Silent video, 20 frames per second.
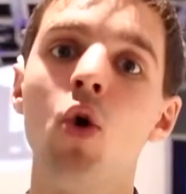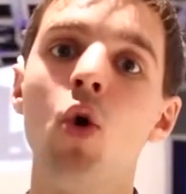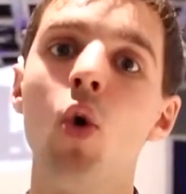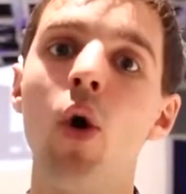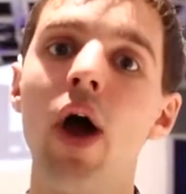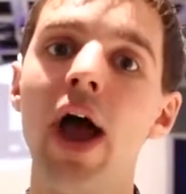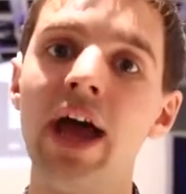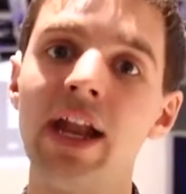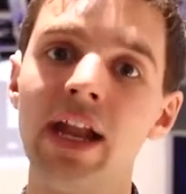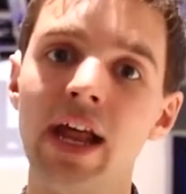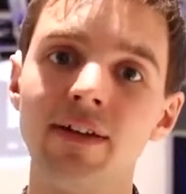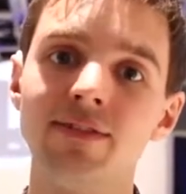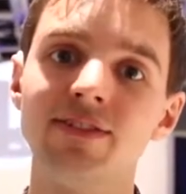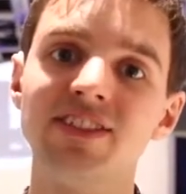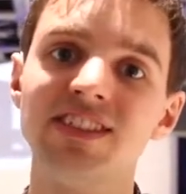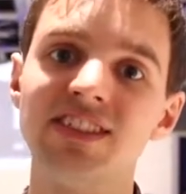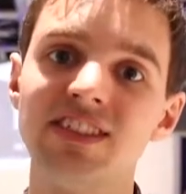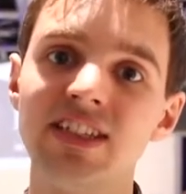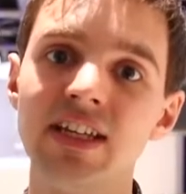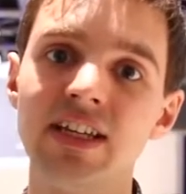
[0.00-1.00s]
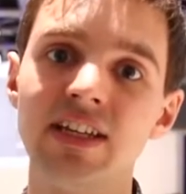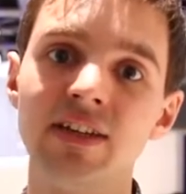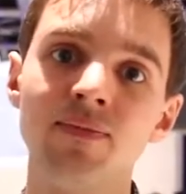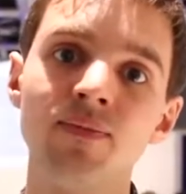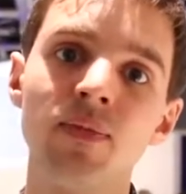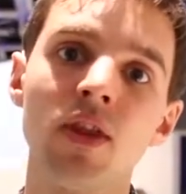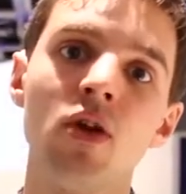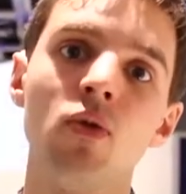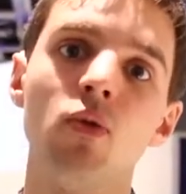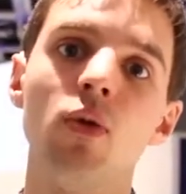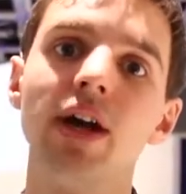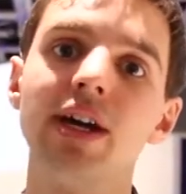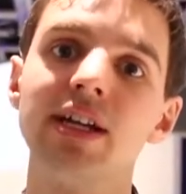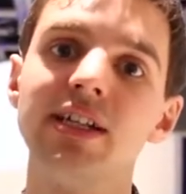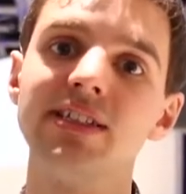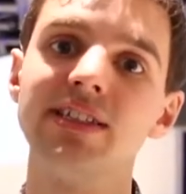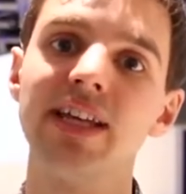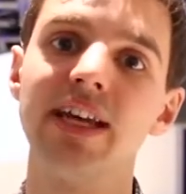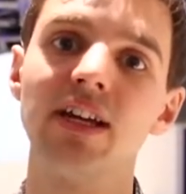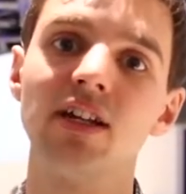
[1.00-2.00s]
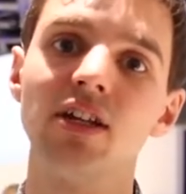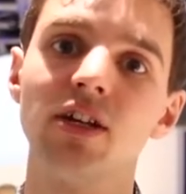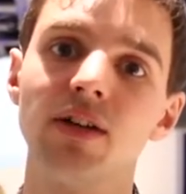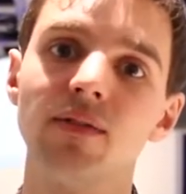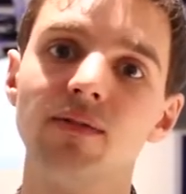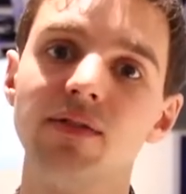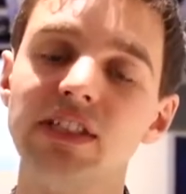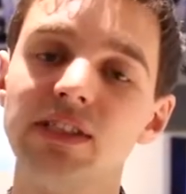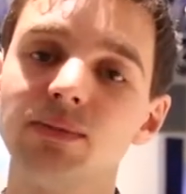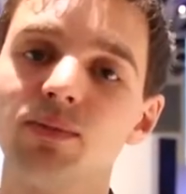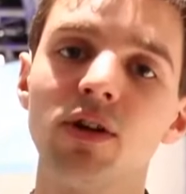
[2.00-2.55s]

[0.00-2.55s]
or N F C. We're going to take a look at these